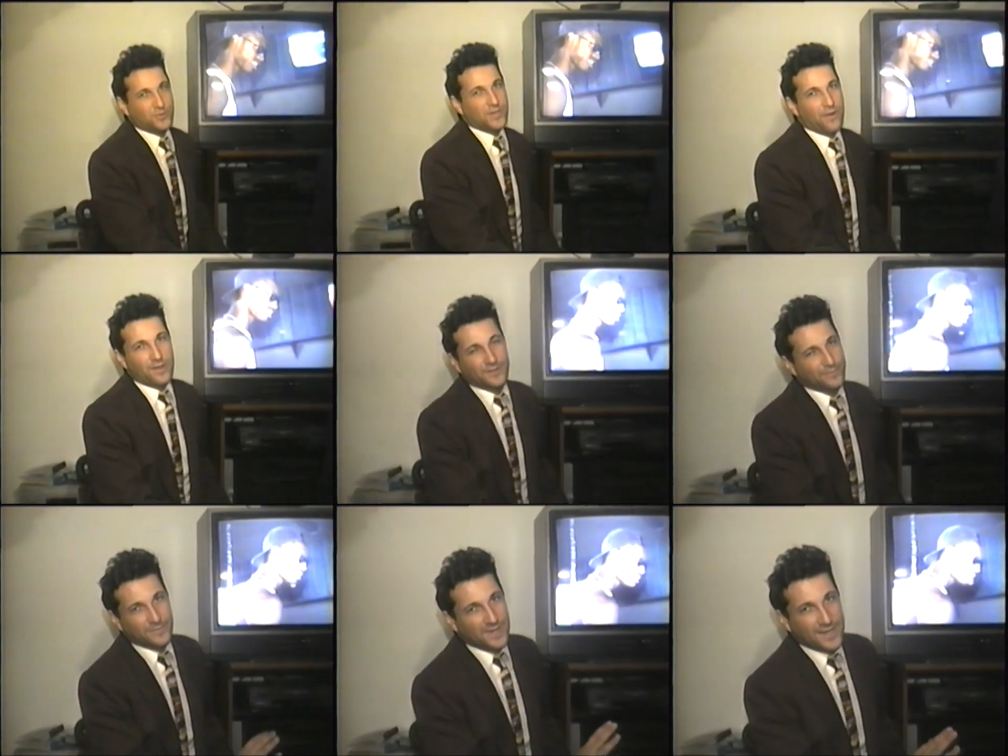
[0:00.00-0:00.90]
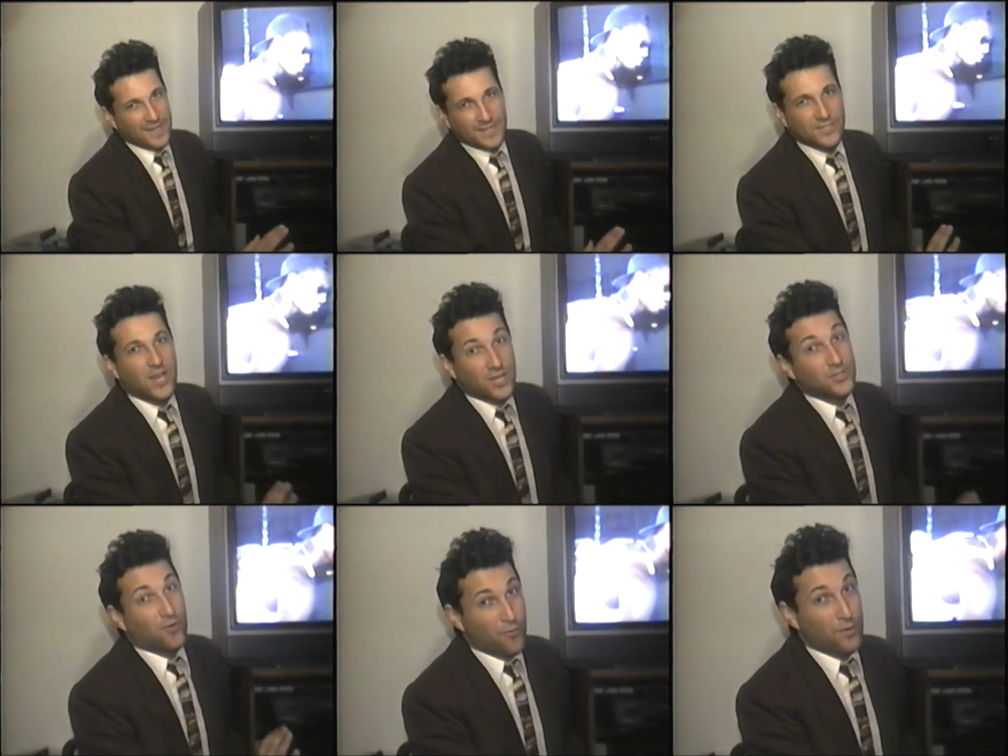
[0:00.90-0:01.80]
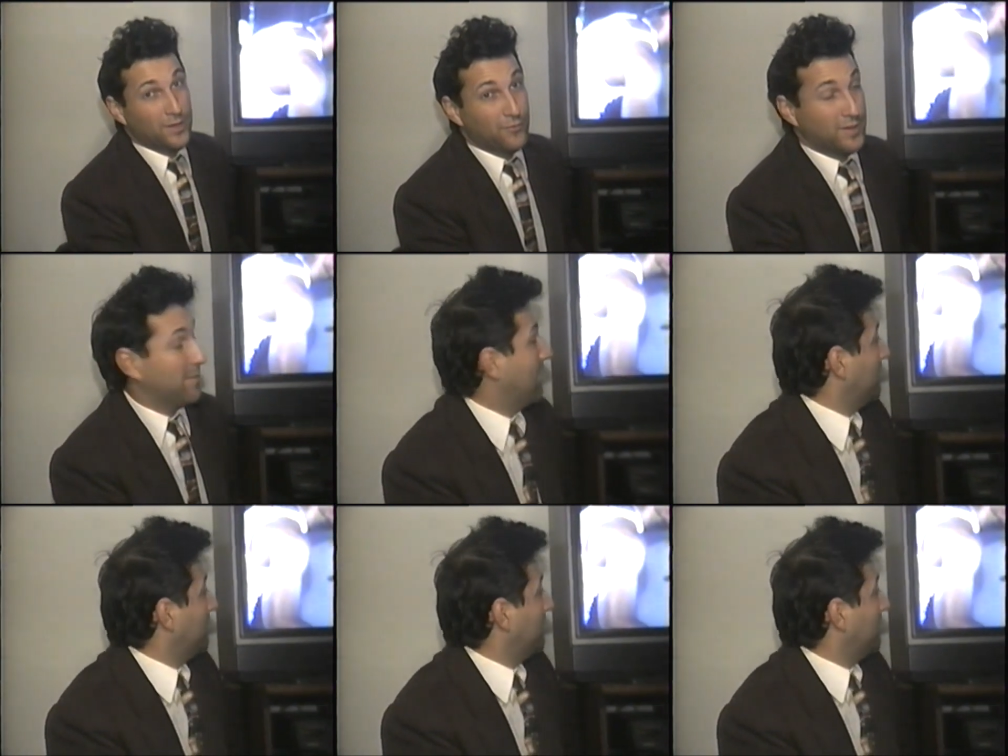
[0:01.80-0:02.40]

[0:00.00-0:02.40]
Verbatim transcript: not, serious. Not Tiger Really, really.